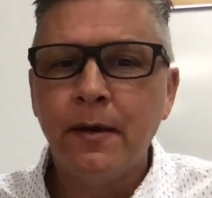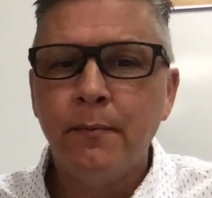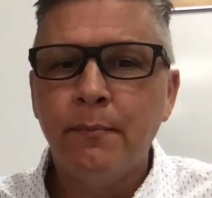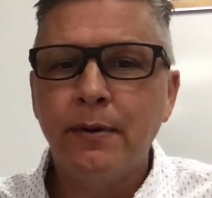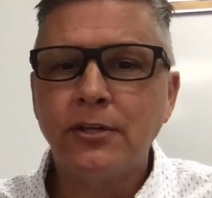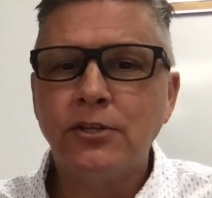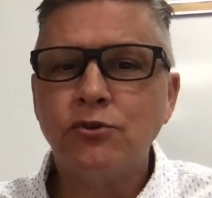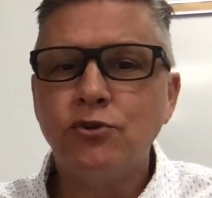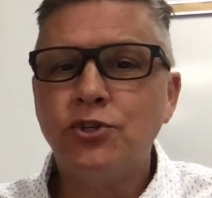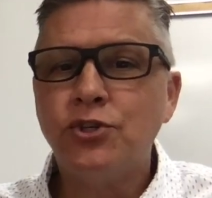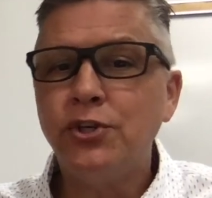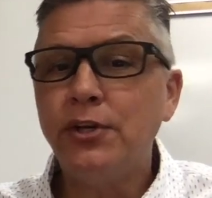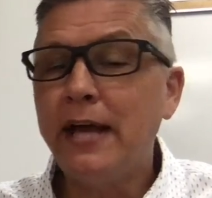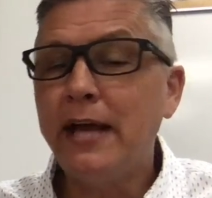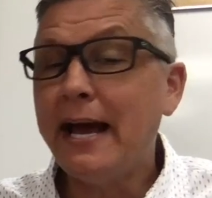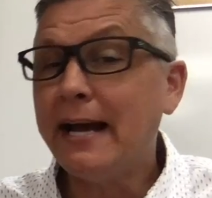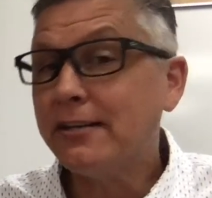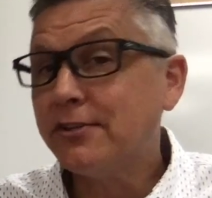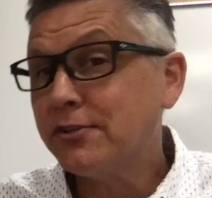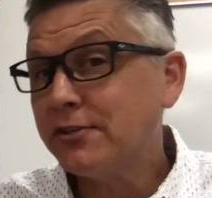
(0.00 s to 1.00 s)
but you should
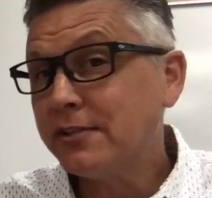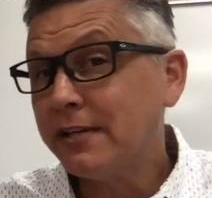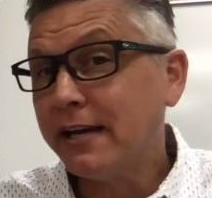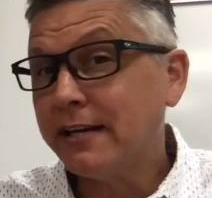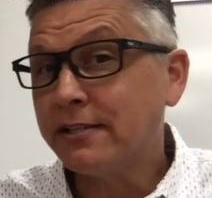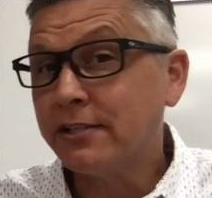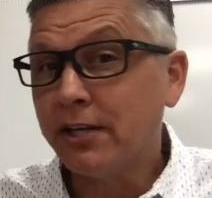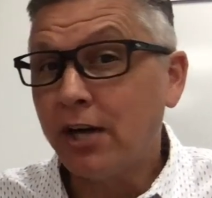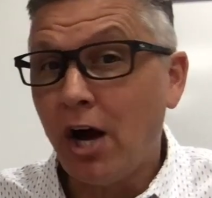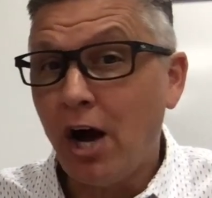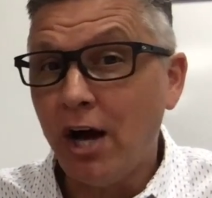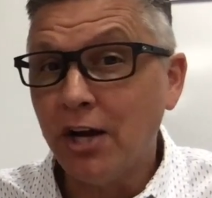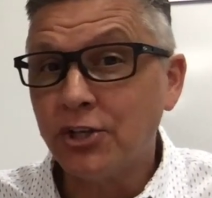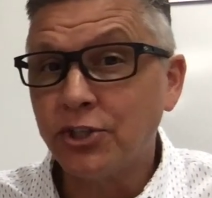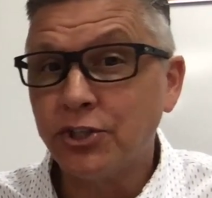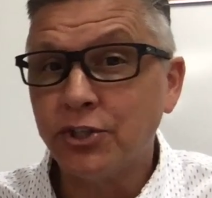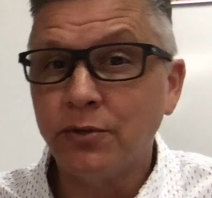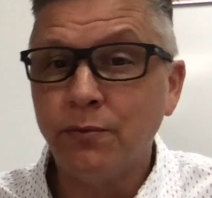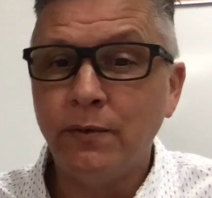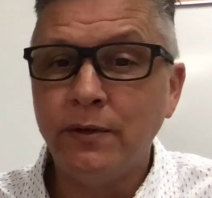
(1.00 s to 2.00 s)
exercise
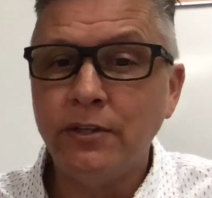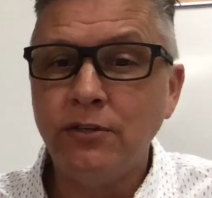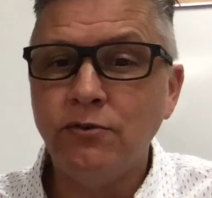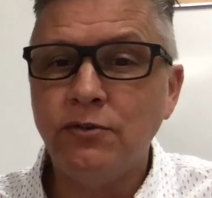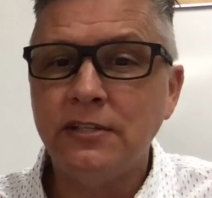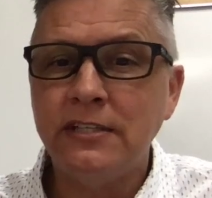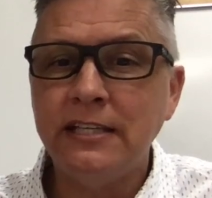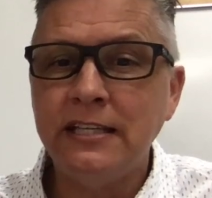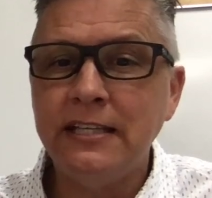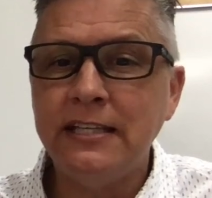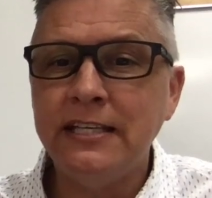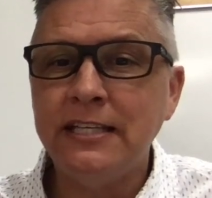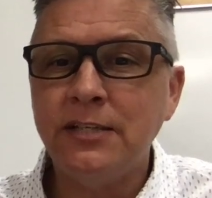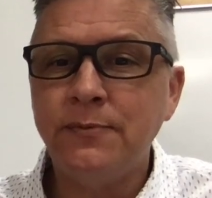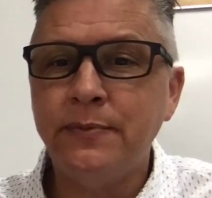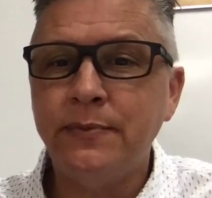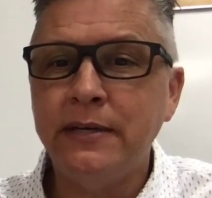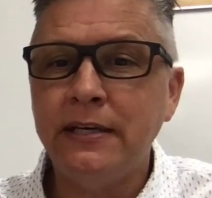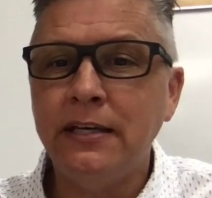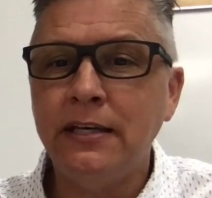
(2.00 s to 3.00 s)
caution when you see these
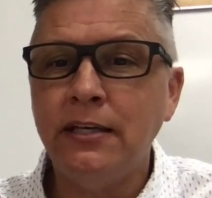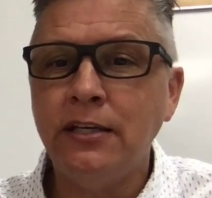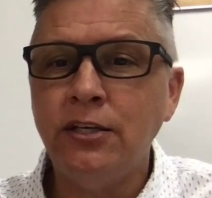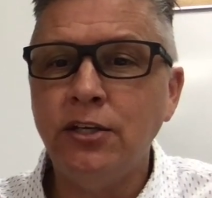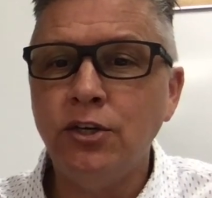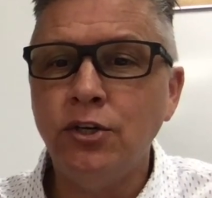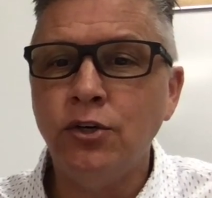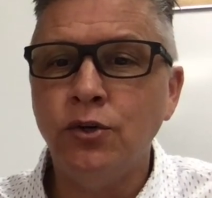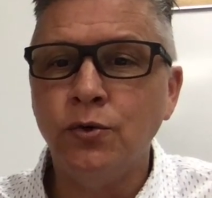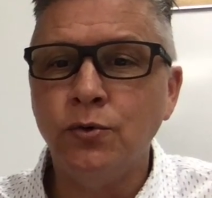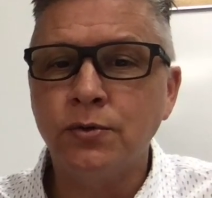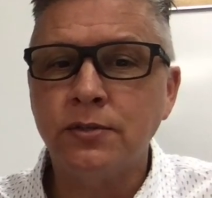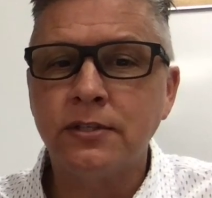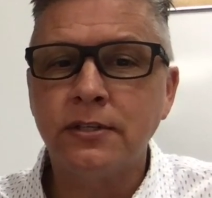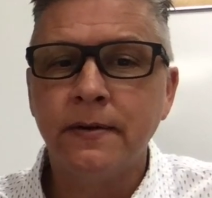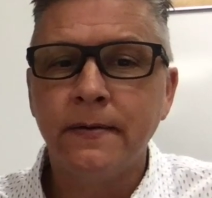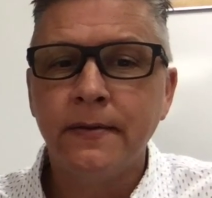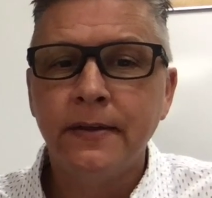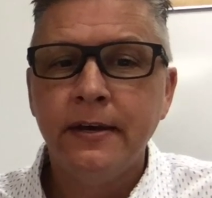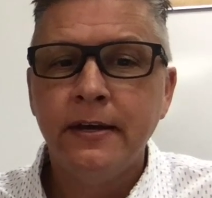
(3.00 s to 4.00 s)
being used.